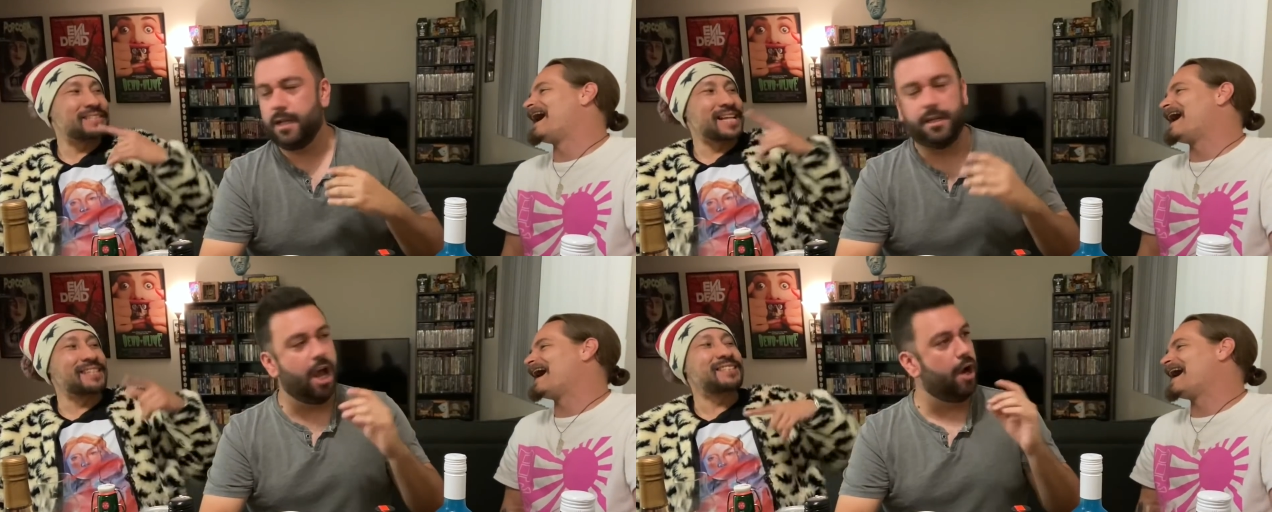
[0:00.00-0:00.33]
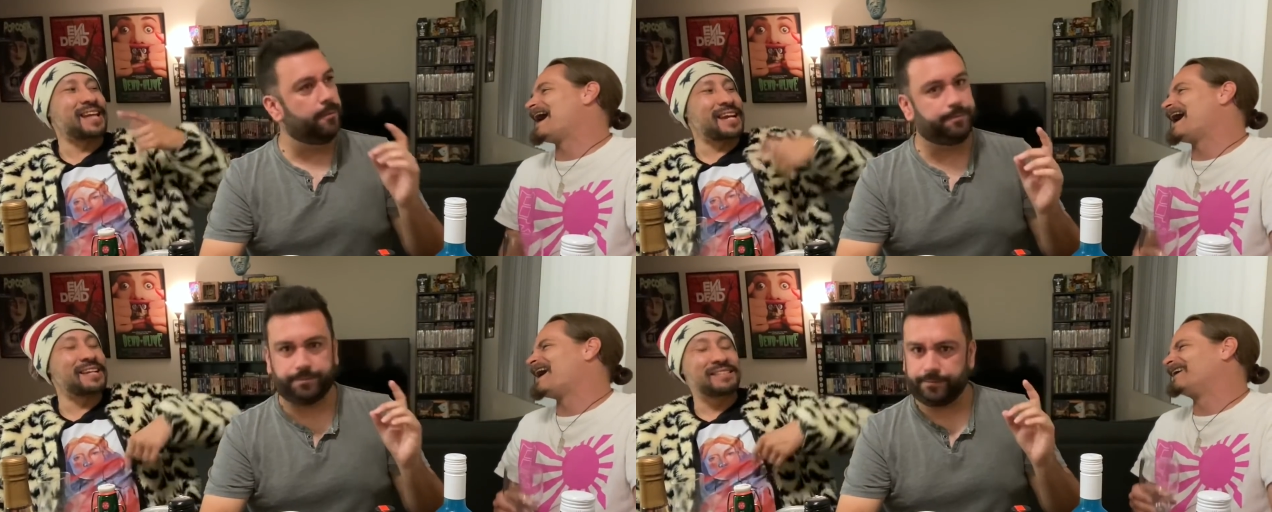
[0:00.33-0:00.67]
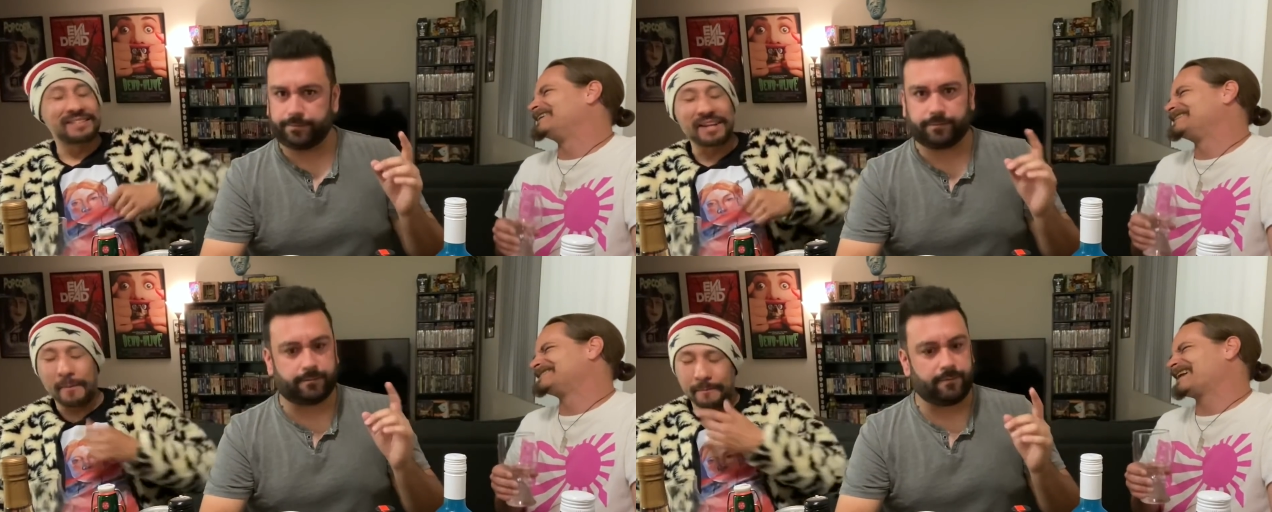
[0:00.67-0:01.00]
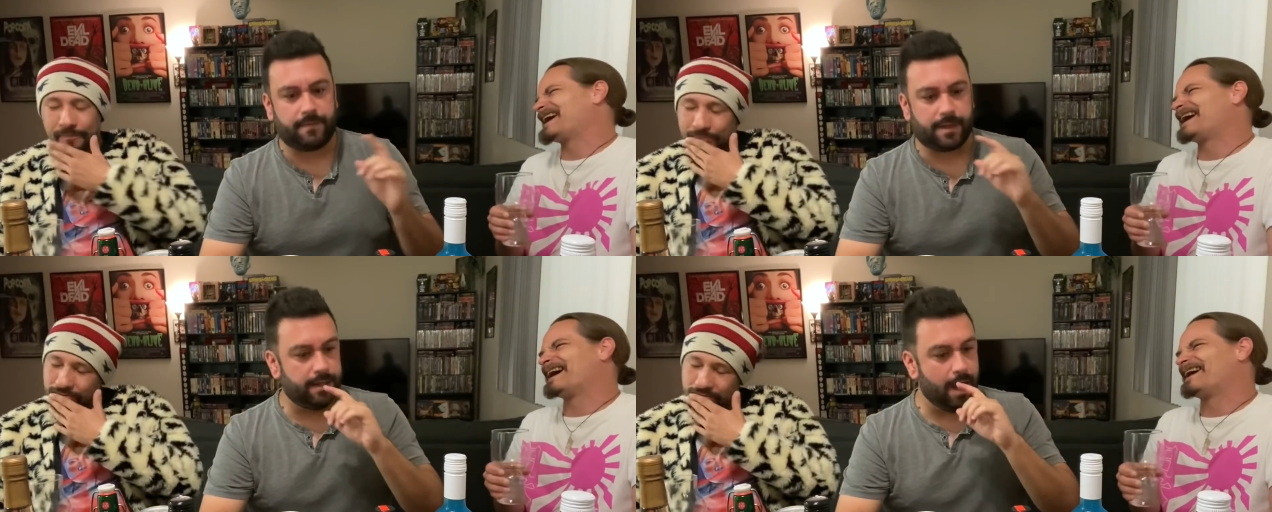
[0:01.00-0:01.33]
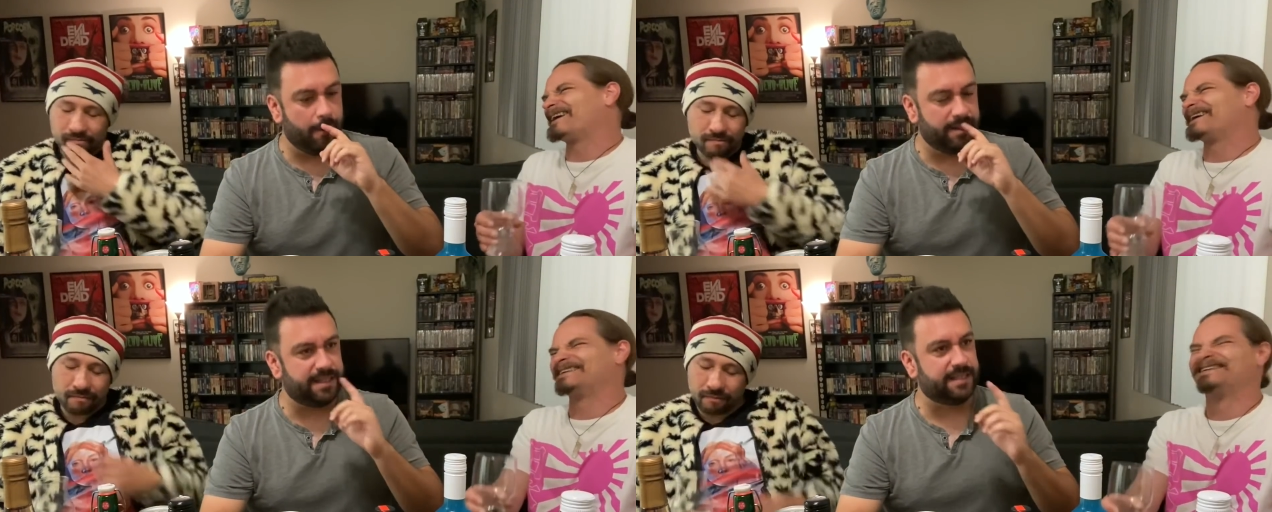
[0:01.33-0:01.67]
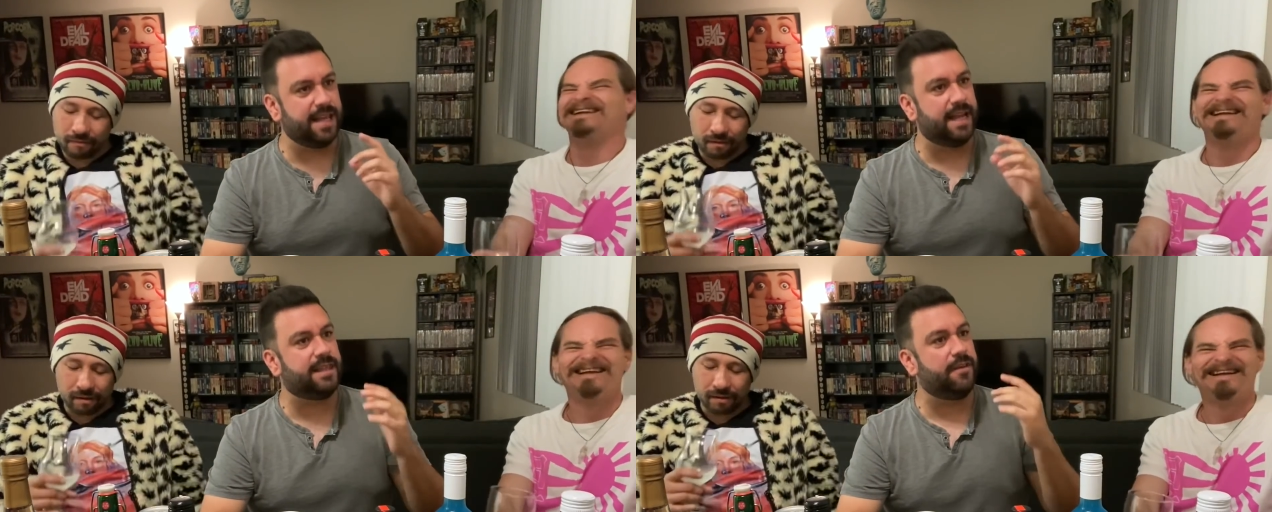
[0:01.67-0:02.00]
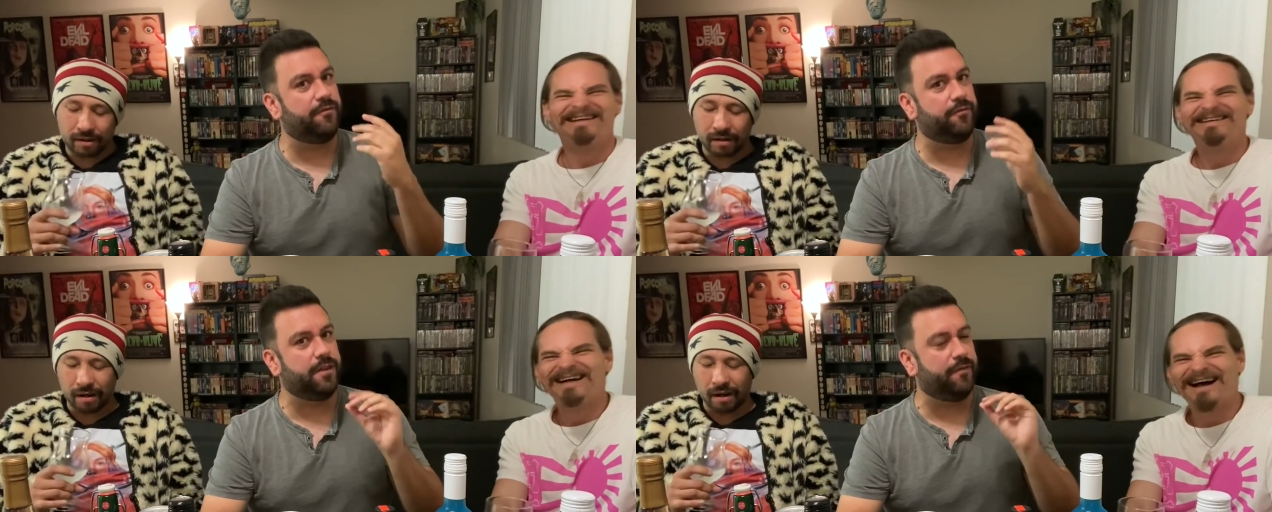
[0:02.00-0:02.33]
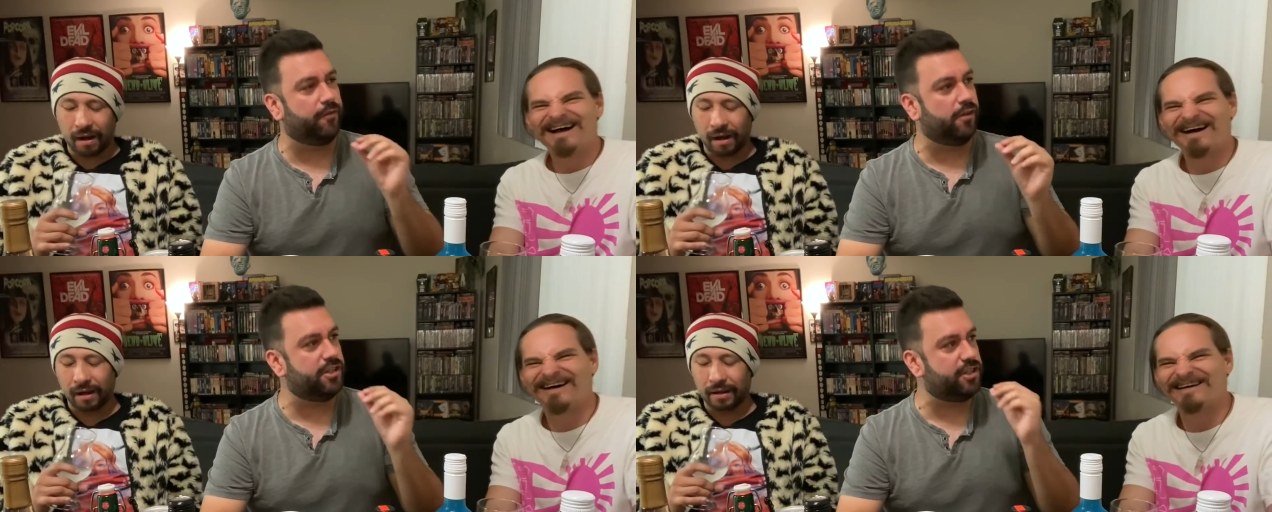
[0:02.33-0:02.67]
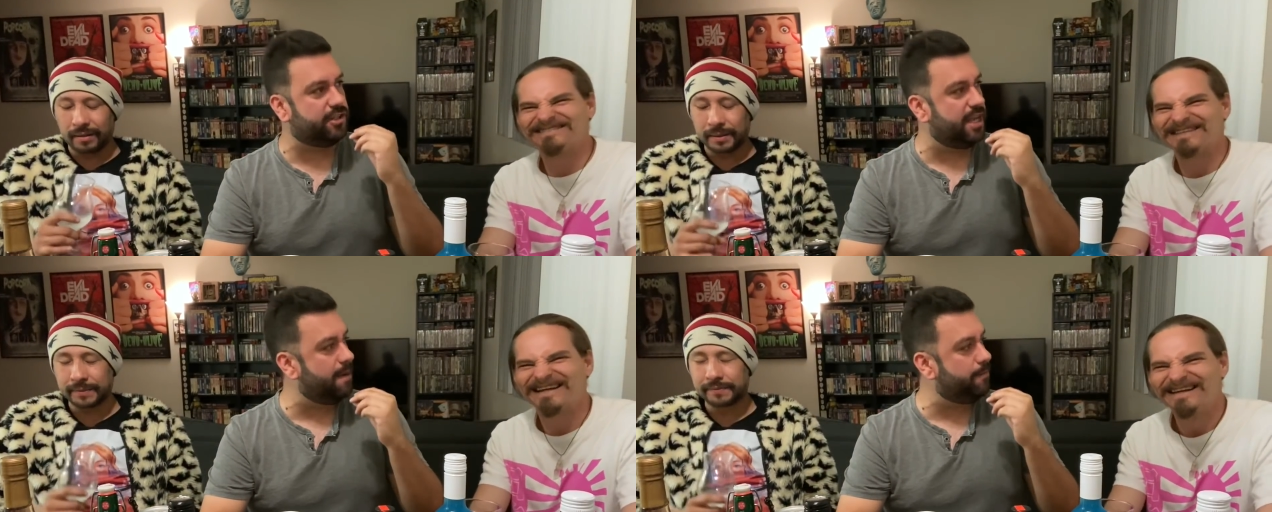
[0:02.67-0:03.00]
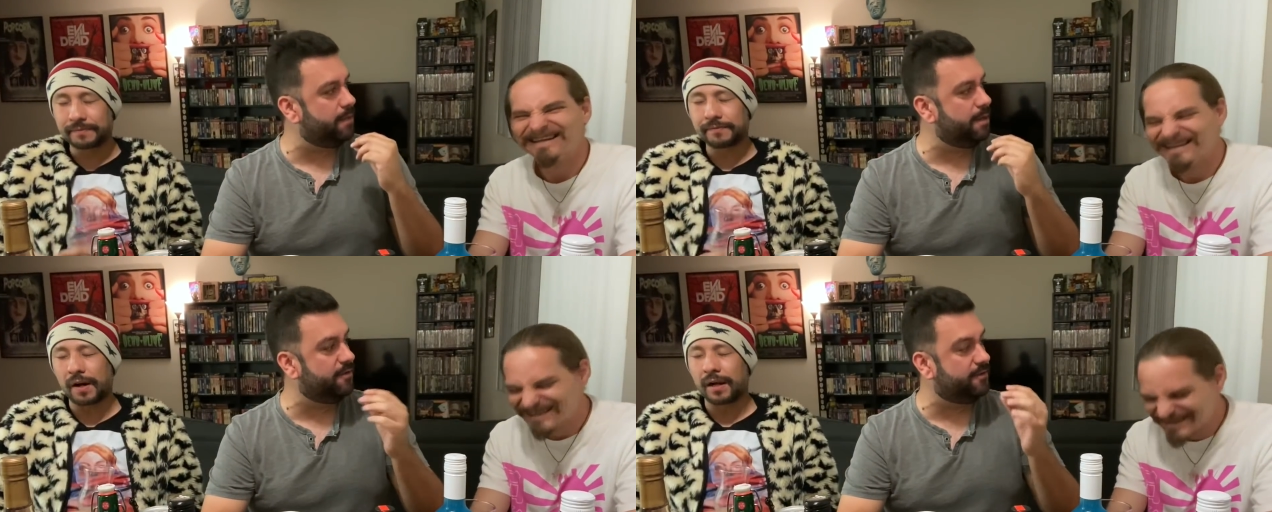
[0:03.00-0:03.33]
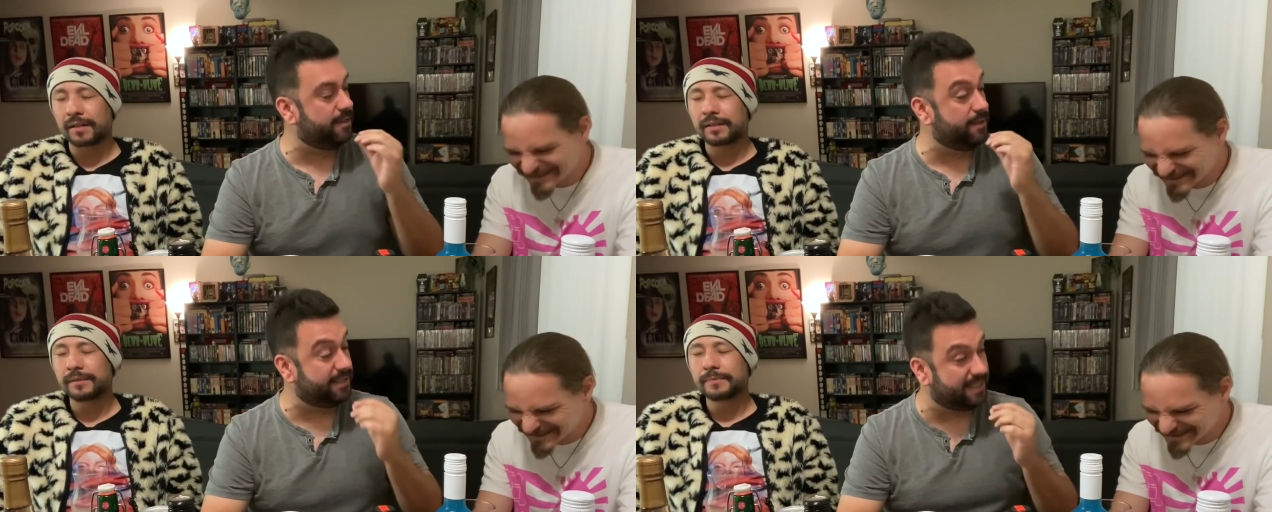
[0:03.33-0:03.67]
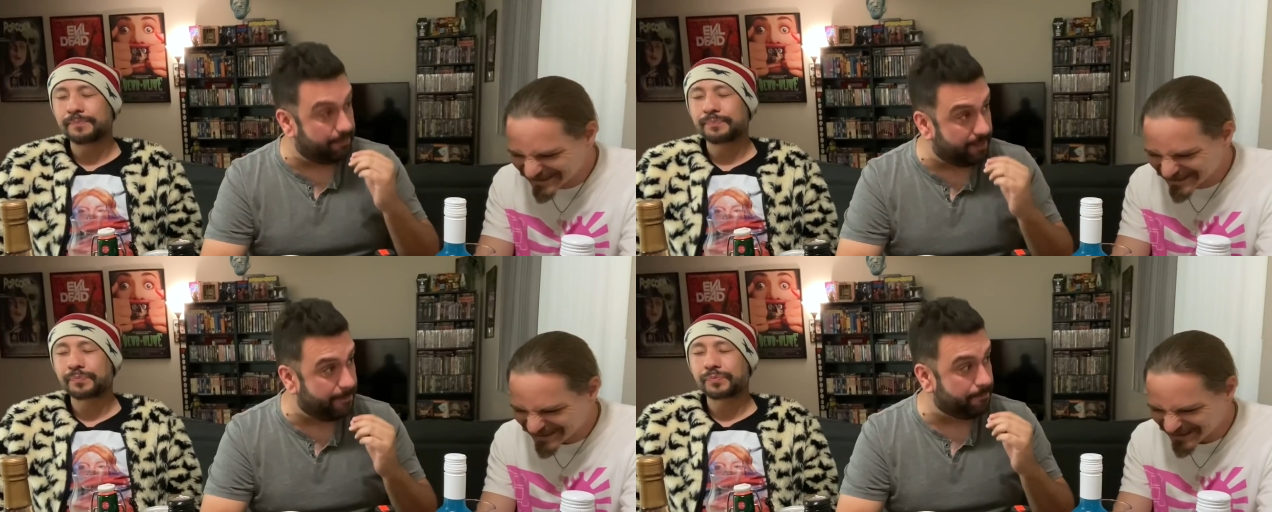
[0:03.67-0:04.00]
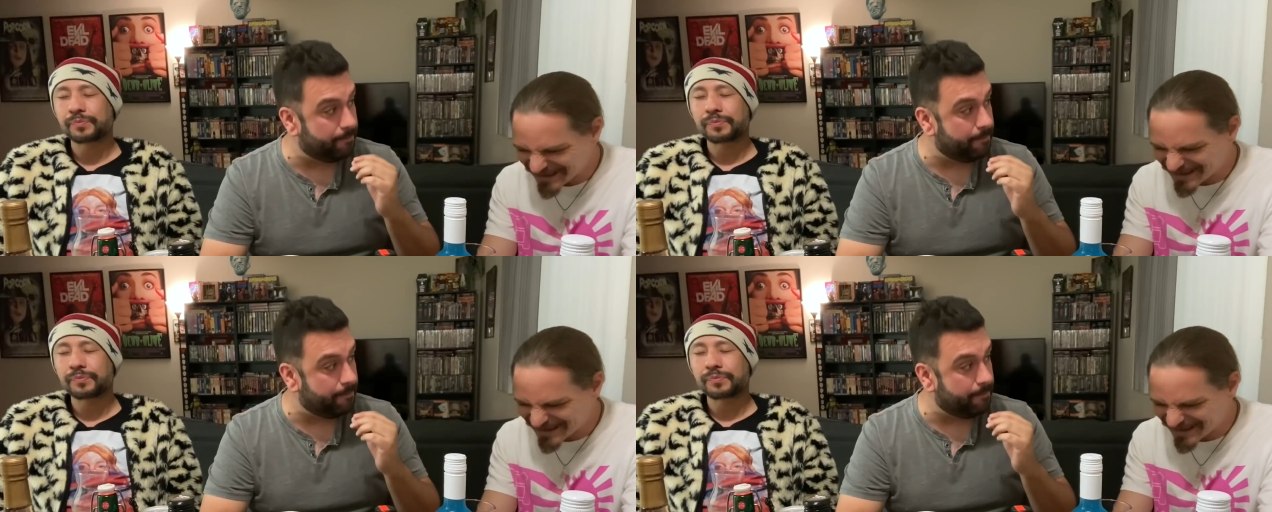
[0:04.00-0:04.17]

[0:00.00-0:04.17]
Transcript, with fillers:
Speaker 1: It's no, second sip. No, it's, it's like the the oh, first sip. You, you sip it